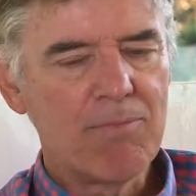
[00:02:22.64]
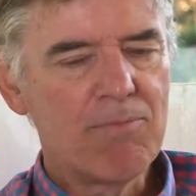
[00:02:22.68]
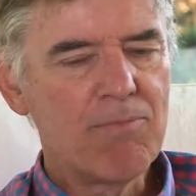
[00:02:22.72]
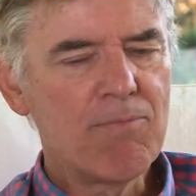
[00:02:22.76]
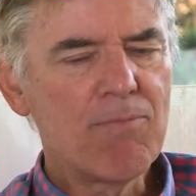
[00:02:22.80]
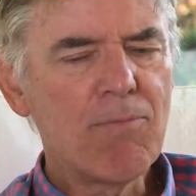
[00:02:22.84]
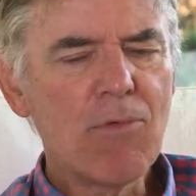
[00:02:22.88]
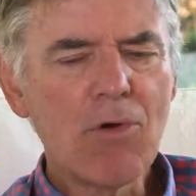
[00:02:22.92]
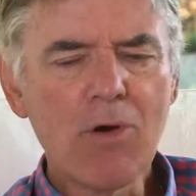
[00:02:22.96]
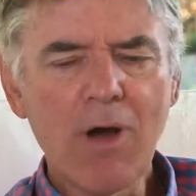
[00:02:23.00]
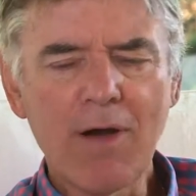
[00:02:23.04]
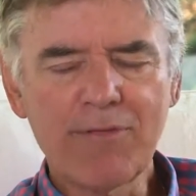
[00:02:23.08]

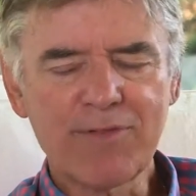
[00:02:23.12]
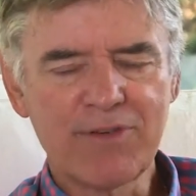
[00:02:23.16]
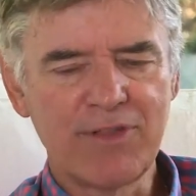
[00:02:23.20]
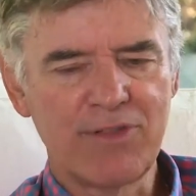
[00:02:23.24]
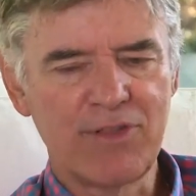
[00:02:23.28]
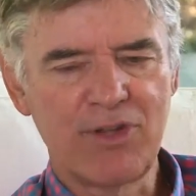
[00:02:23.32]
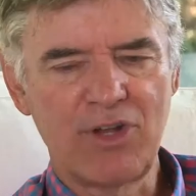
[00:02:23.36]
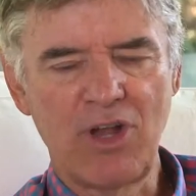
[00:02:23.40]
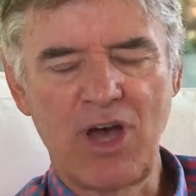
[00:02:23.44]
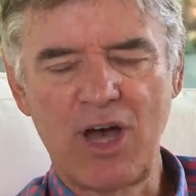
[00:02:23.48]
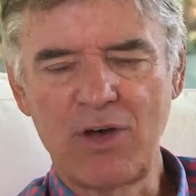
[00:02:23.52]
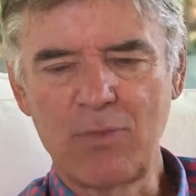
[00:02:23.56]
more often
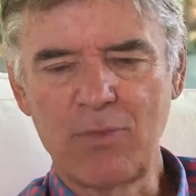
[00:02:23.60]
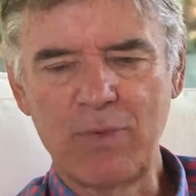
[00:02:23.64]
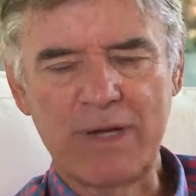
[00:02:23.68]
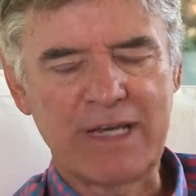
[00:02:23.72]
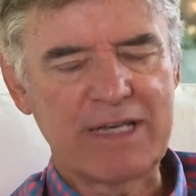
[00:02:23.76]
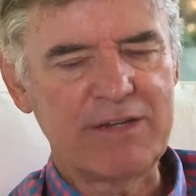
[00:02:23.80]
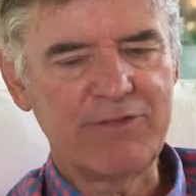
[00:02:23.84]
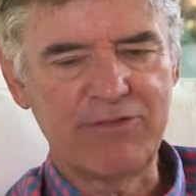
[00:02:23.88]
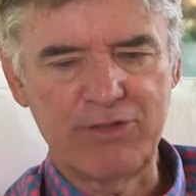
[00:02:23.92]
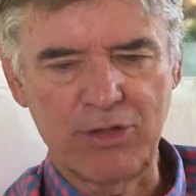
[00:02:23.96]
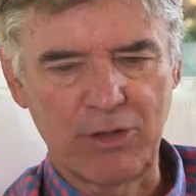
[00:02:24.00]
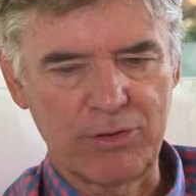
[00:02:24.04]
than not, we're
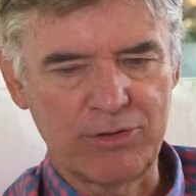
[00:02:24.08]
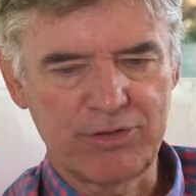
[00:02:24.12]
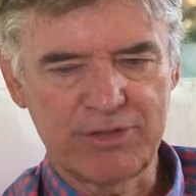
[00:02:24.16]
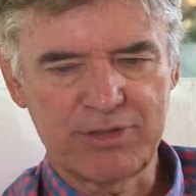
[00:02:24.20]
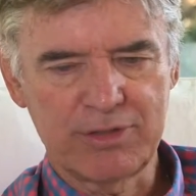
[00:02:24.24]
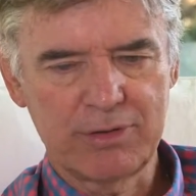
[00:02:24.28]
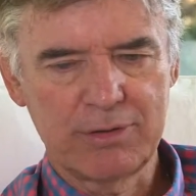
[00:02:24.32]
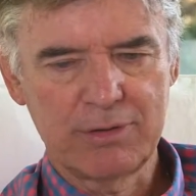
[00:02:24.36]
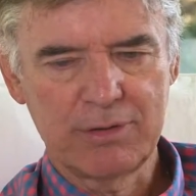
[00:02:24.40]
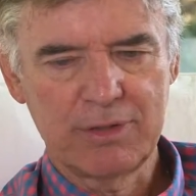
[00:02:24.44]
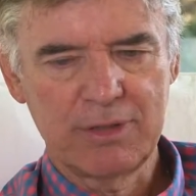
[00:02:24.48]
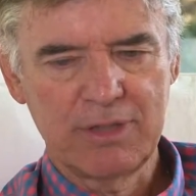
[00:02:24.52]

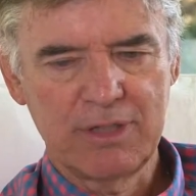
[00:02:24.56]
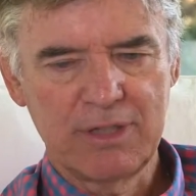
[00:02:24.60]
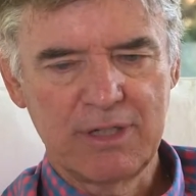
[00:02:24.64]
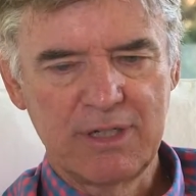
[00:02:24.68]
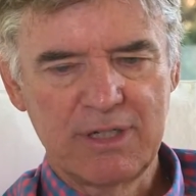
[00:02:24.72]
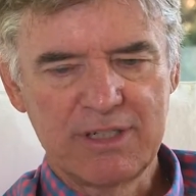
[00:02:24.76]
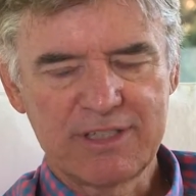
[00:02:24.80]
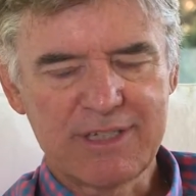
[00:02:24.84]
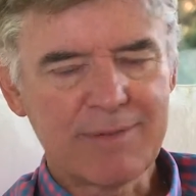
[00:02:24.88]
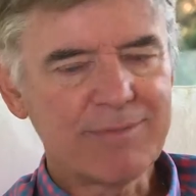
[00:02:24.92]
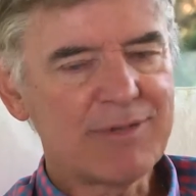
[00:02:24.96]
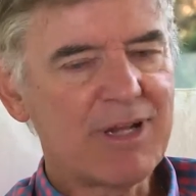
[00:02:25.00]
confused.
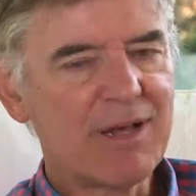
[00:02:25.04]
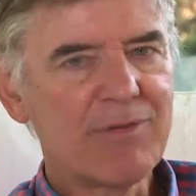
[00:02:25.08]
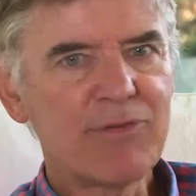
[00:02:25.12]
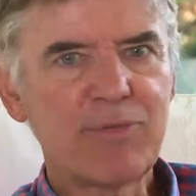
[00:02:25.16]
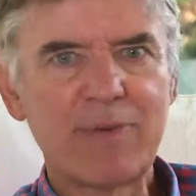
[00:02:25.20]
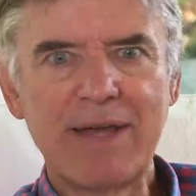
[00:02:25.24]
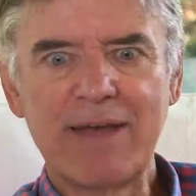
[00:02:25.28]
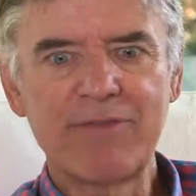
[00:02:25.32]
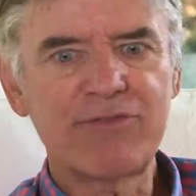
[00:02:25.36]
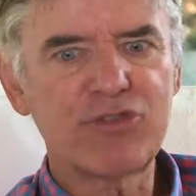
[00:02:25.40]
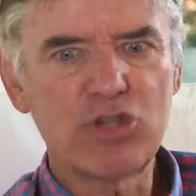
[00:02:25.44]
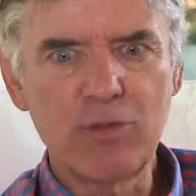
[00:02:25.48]
Sometimes
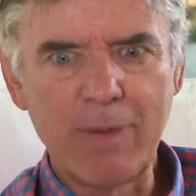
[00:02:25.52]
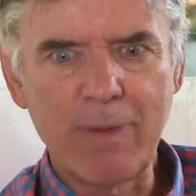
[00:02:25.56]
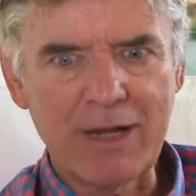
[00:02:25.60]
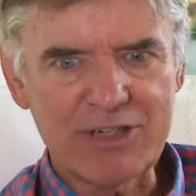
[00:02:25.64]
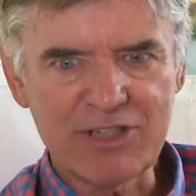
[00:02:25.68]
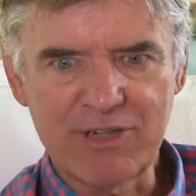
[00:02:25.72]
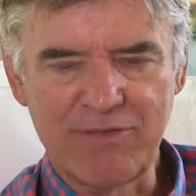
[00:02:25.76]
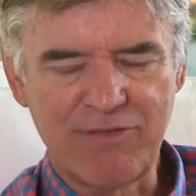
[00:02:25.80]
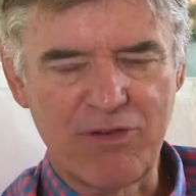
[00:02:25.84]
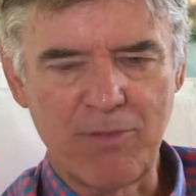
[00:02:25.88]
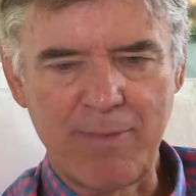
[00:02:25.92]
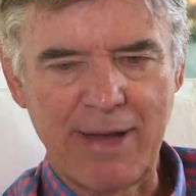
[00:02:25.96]
we have too much
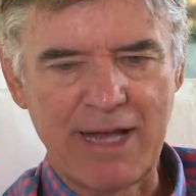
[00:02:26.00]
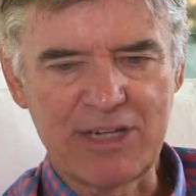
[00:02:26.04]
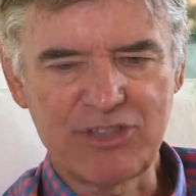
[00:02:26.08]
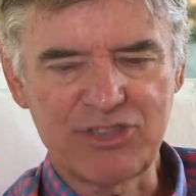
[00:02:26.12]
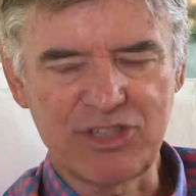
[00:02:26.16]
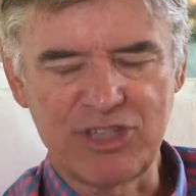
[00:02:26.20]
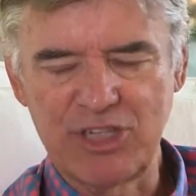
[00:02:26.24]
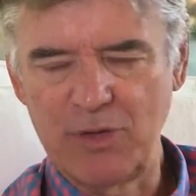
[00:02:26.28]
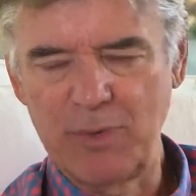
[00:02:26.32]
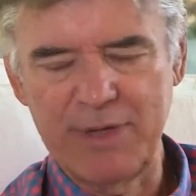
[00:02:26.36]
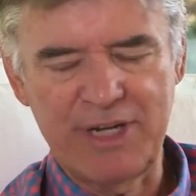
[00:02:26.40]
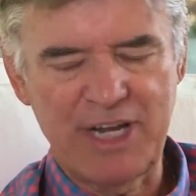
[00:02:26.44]

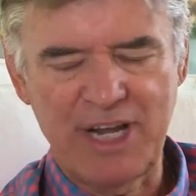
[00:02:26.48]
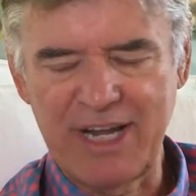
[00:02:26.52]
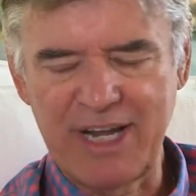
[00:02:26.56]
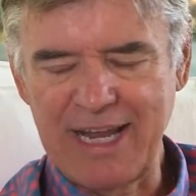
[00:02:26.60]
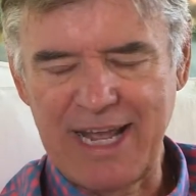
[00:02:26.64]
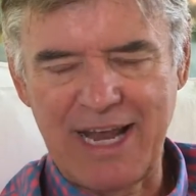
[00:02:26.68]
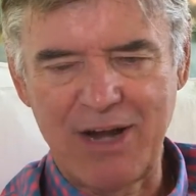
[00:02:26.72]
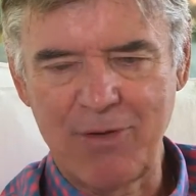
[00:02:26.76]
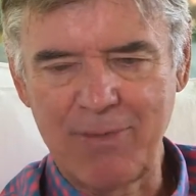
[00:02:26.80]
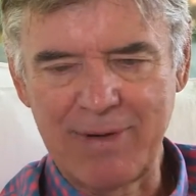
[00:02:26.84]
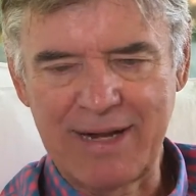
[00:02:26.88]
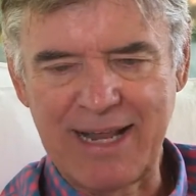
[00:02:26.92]
information and we don't know
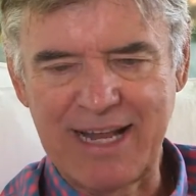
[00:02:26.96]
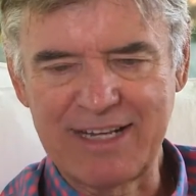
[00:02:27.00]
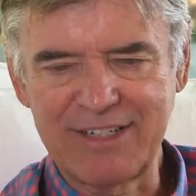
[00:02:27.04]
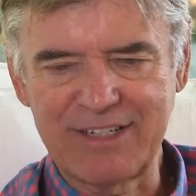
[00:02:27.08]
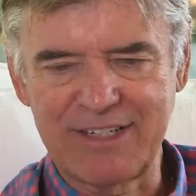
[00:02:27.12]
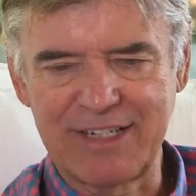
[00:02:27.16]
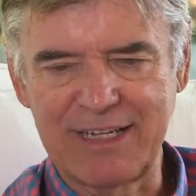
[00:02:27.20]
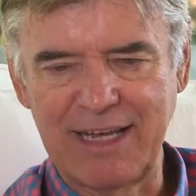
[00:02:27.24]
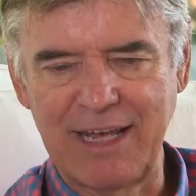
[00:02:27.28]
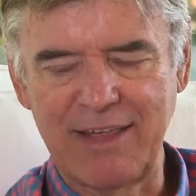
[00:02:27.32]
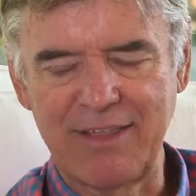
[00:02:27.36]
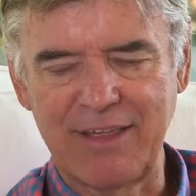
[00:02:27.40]
how it relates
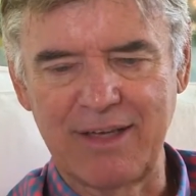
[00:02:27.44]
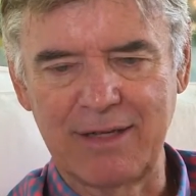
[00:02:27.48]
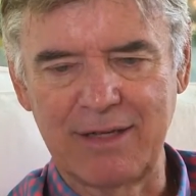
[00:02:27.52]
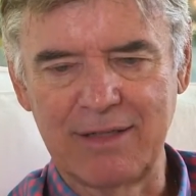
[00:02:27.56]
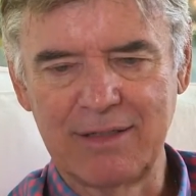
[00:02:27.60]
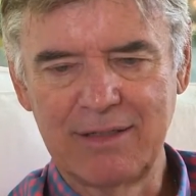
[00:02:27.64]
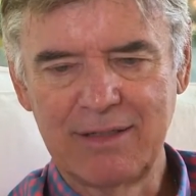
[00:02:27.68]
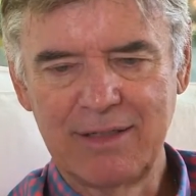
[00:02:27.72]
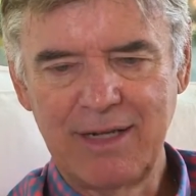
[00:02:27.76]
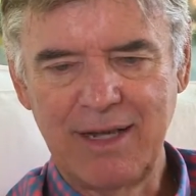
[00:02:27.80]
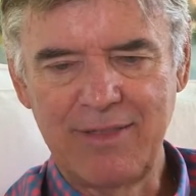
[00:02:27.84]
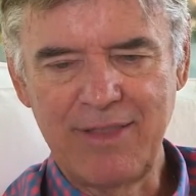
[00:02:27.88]
together.
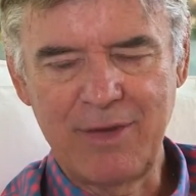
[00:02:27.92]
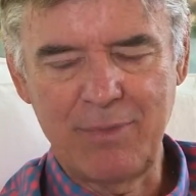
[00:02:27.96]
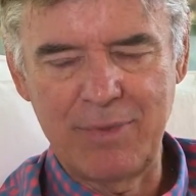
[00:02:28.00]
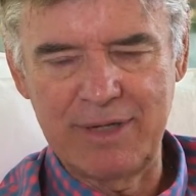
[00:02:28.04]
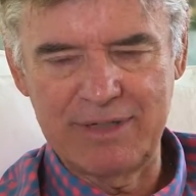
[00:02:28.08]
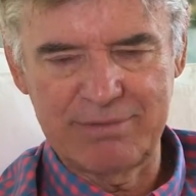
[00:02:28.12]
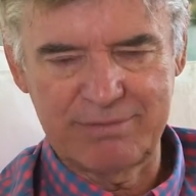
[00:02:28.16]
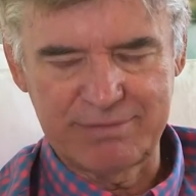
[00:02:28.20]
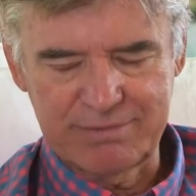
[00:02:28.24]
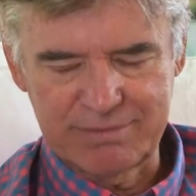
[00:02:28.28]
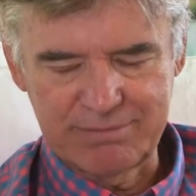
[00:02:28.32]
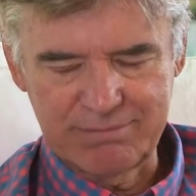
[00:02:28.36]
And then
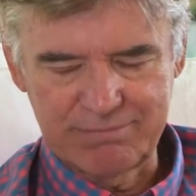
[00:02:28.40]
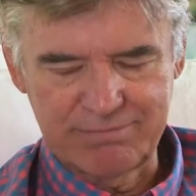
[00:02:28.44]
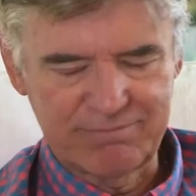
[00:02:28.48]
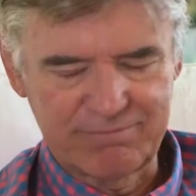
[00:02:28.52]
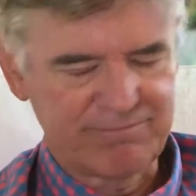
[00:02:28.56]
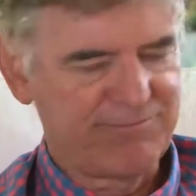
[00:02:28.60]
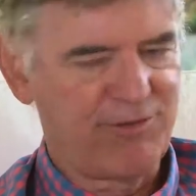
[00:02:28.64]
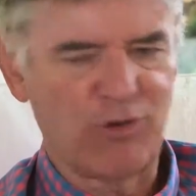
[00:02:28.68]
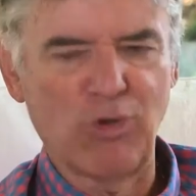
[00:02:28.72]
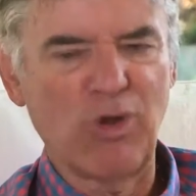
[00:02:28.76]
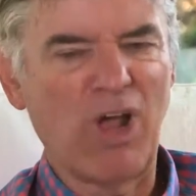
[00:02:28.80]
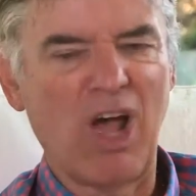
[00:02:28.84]
we
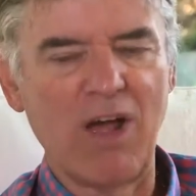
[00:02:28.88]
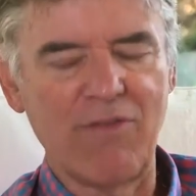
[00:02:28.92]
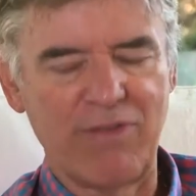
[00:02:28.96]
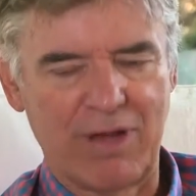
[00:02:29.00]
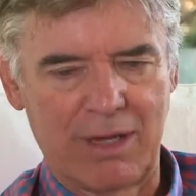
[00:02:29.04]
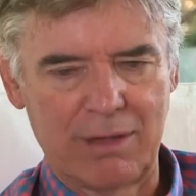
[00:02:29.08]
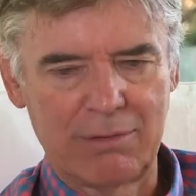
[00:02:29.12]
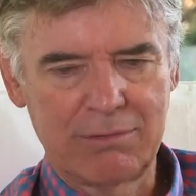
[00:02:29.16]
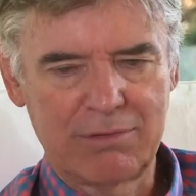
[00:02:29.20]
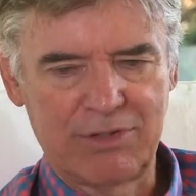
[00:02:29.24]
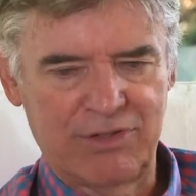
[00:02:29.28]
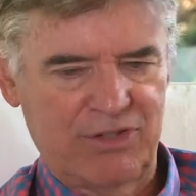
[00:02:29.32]
fall over
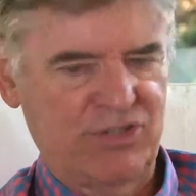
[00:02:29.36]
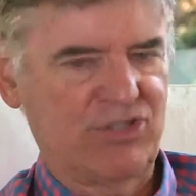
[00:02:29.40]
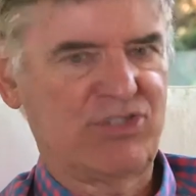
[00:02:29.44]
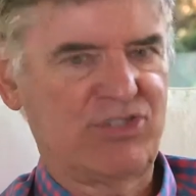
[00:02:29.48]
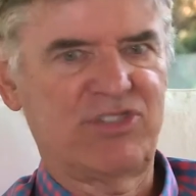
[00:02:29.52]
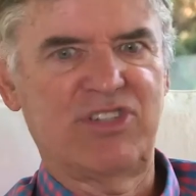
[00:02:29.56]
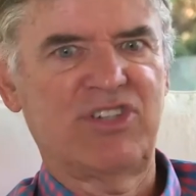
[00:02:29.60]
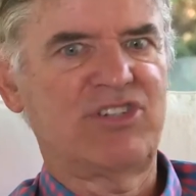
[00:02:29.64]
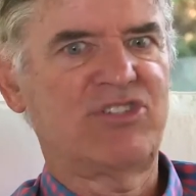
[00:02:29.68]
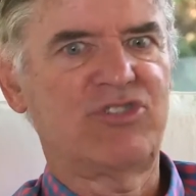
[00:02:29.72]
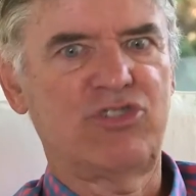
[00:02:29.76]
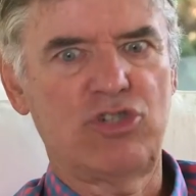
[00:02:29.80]
because it's
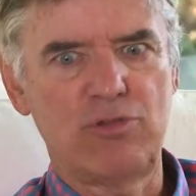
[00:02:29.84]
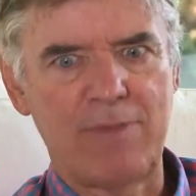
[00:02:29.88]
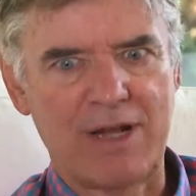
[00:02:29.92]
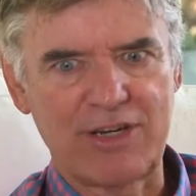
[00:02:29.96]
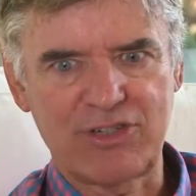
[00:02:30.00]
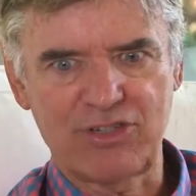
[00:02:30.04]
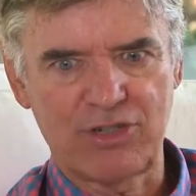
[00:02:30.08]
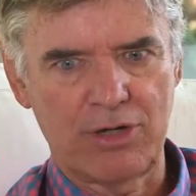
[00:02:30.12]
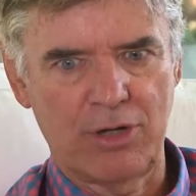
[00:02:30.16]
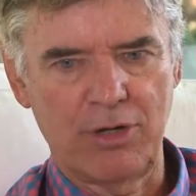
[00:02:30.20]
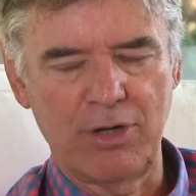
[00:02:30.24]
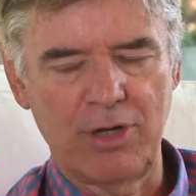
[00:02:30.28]
just too
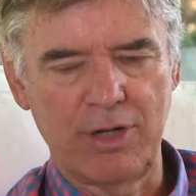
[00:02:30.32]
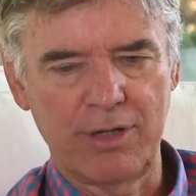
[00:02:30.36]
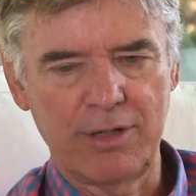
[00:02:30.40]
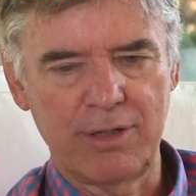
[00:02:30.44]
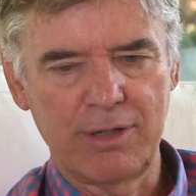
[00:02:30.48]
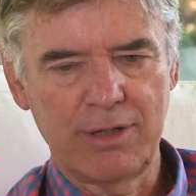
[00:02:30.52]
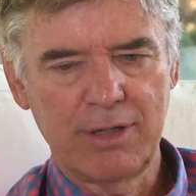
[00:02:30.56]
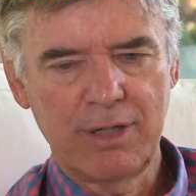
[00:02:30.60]
much to learn.